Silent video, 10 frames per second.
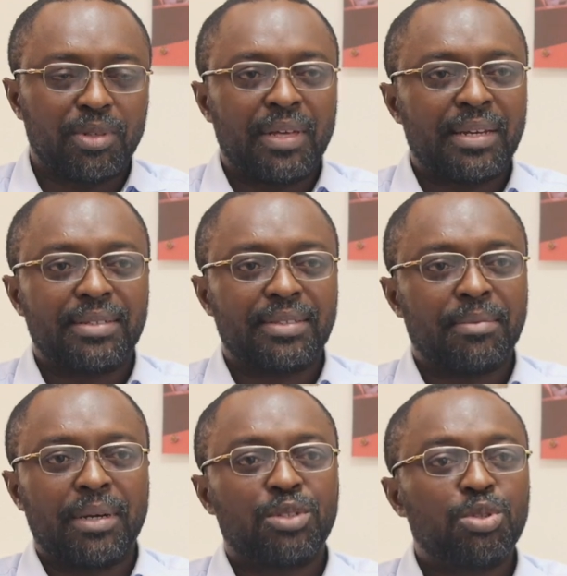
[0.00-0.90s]
So that is
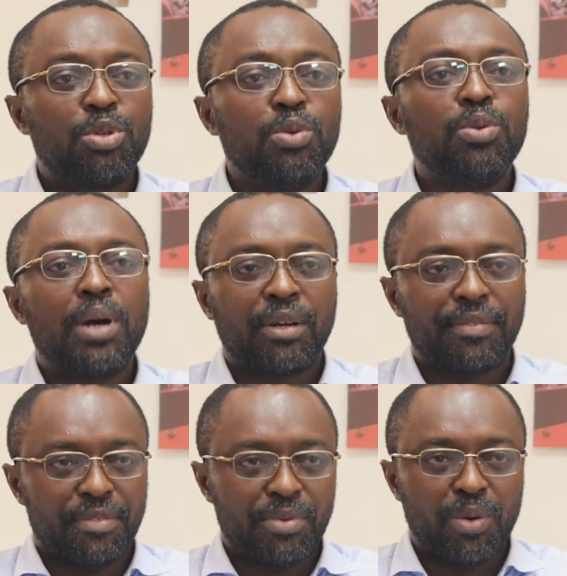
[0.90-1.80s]
about 2 out
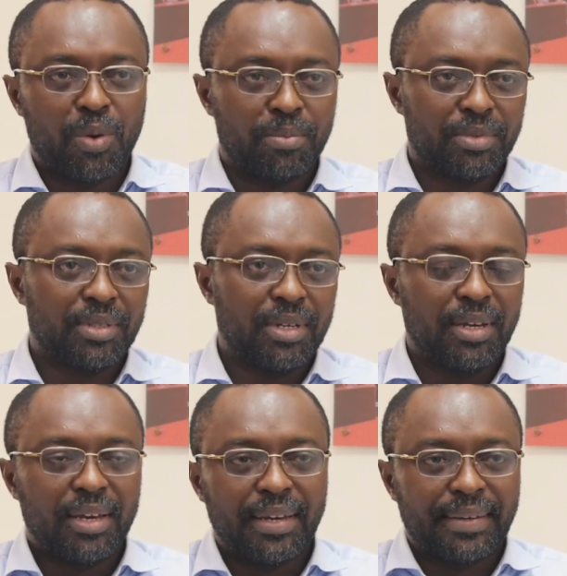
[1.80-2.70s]
of 3 homes
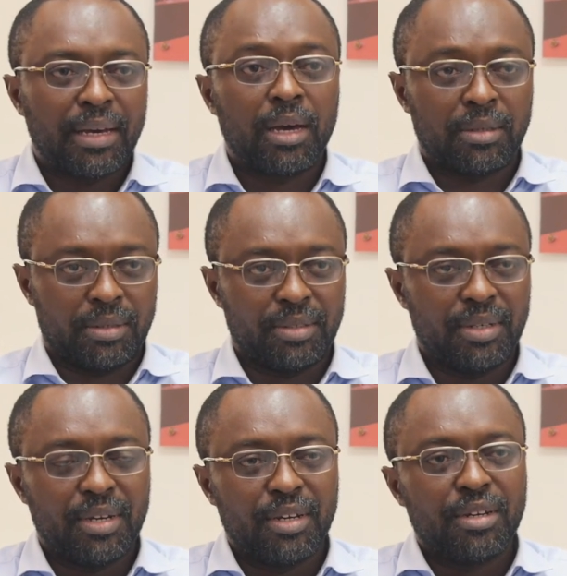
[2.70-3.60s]
in
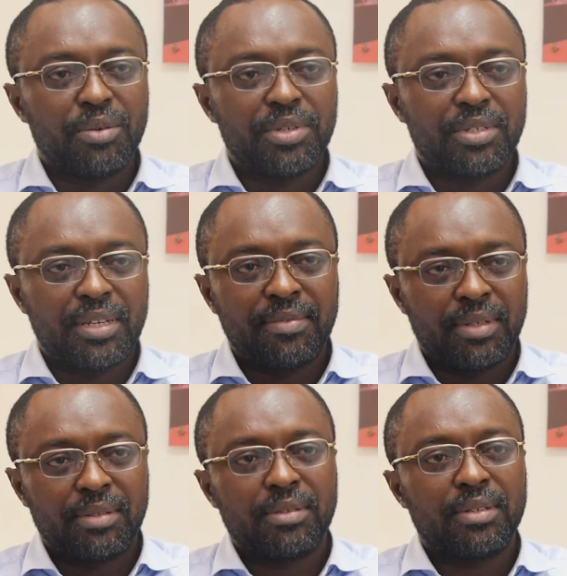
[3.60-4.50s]
Ghana
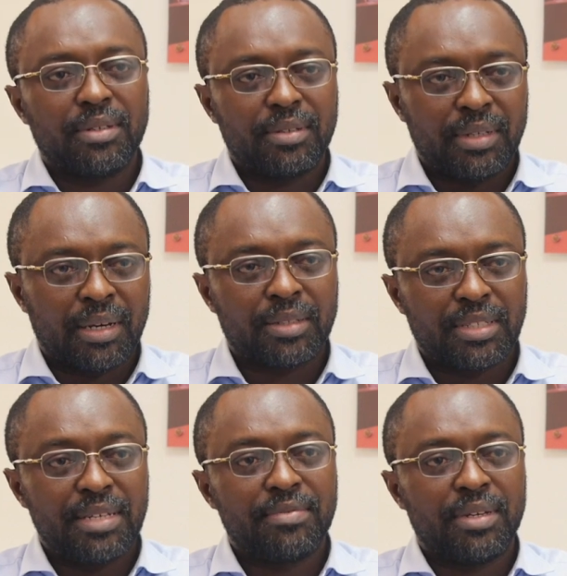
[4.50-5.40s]
receiving their
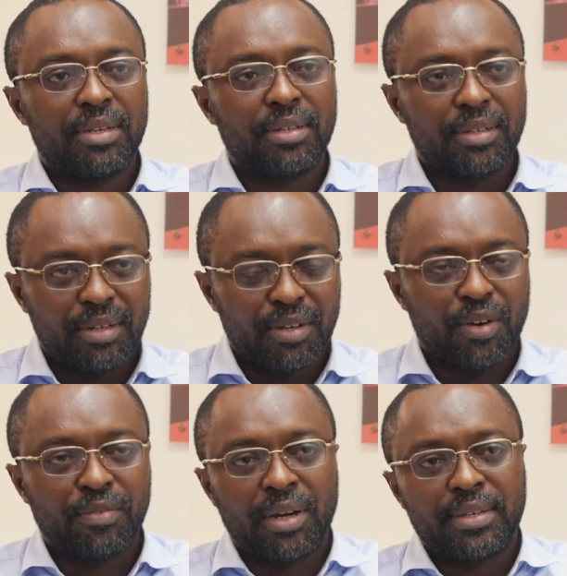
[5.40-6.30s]
TV
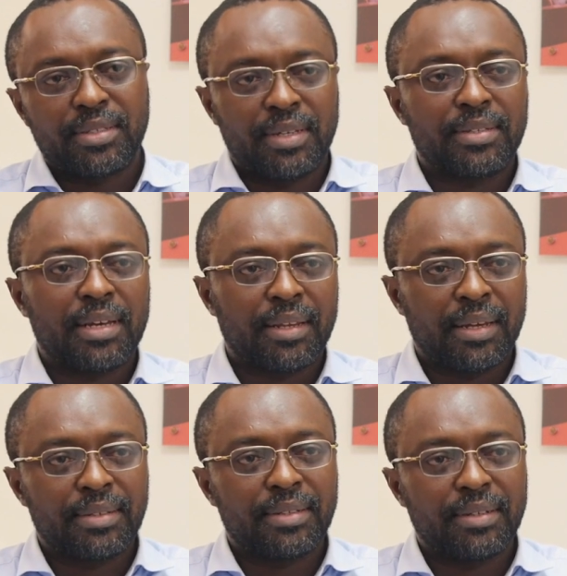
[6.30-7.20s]
over SES
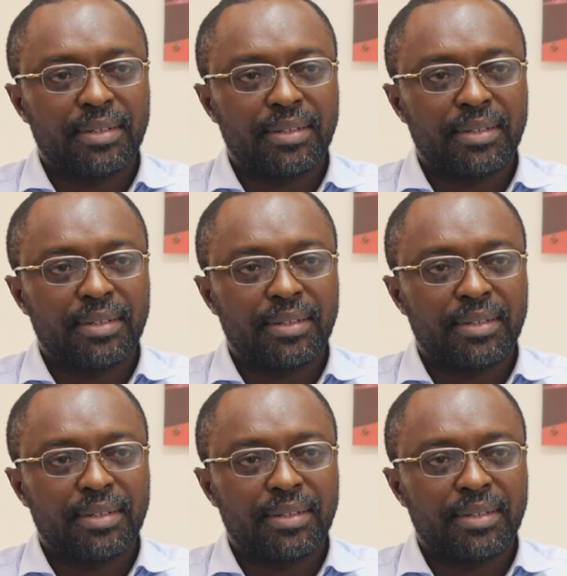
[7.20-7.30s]
satellite.